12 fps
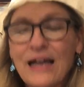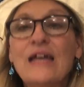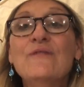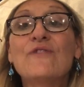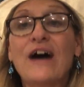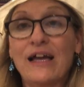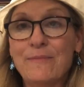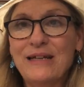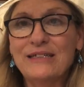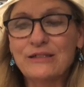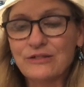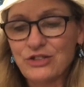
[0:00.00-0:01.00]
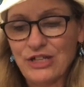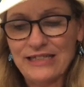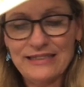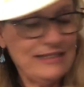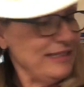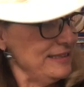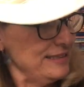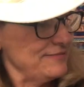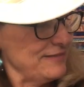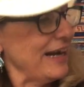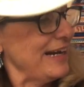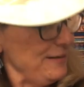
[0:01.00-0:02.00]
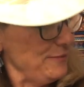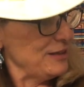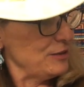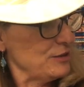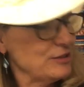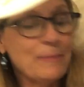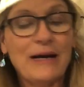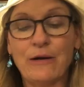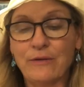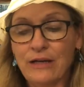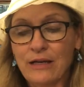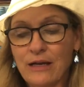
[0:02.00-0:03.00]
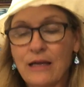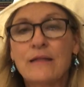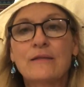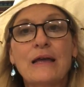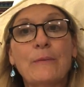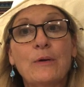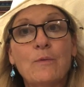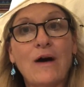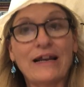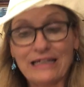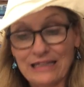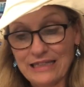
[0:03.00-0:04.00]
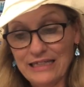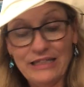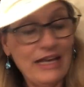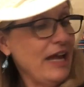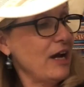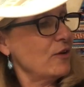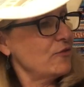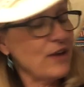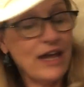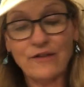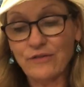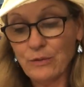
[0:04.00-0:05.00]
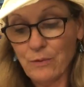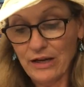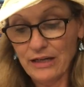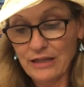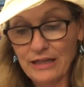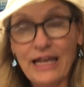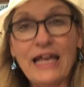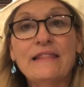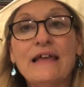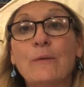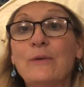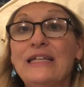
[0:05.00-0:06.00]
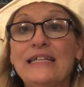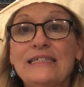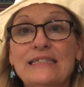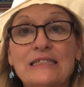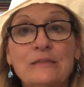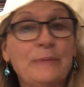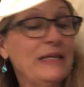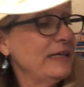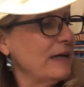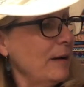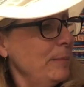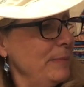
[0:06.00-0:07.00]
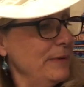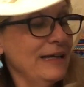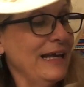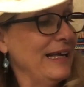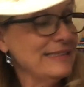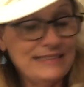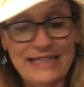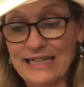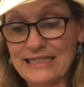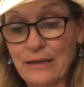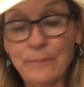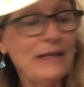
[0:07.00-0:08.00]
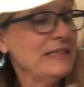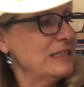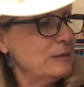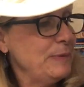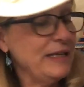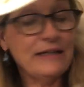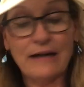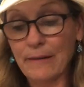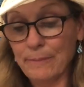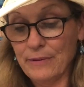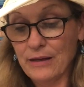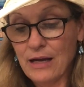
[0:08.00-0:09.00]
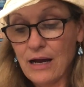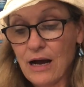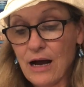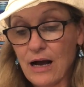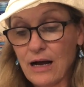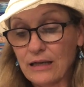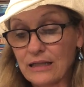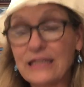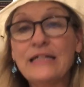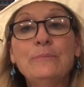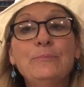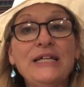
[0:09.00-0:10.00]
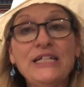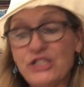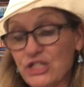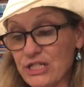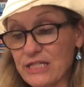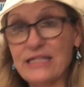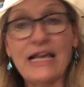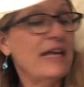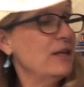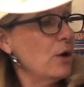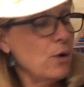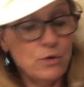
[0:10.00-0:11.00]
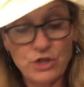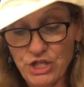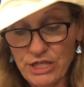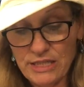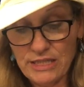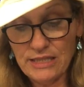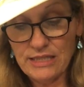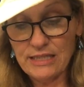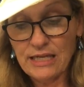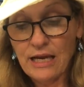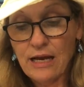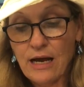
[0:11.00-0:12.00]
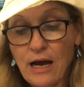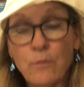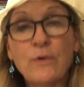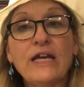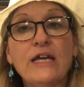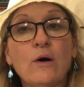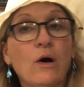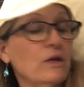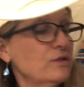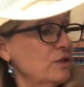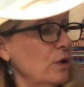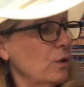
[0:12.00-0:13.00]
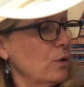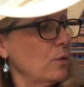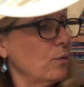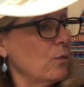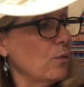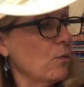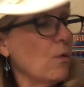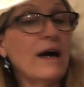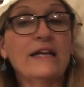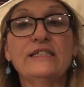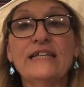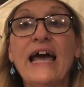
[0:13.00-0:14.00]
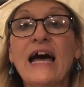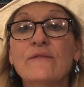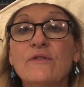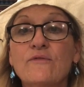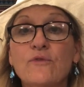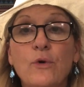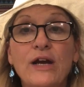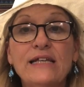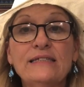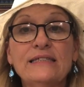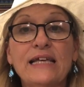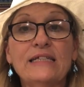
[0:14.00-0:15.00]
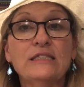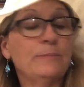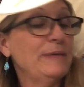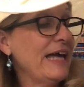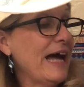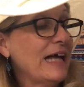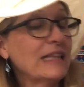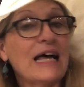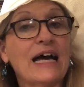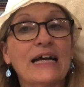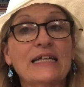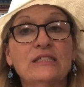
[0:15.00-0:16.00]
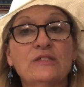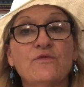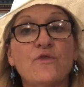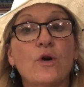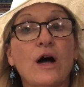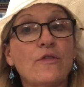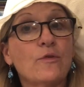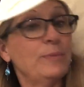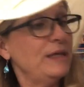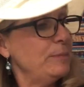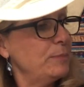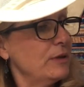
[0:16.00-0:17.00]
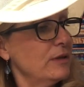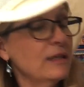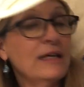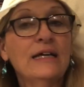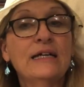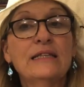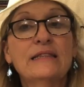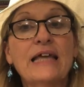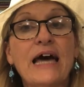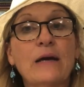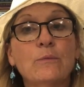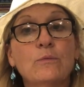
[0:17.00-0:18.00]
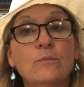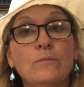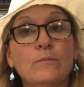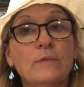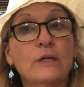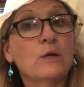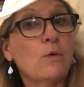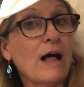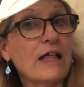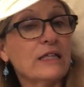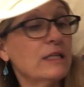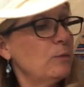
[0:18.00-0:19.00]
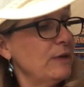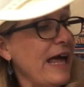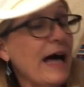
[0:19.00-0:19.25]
environmental justice, right? We learned about that we want clean air for everyone and that we need to speak up, stand up and speak up. Uh, clean beaches and oceans, we also wanted to have a voice and to be allies for other people, that equality would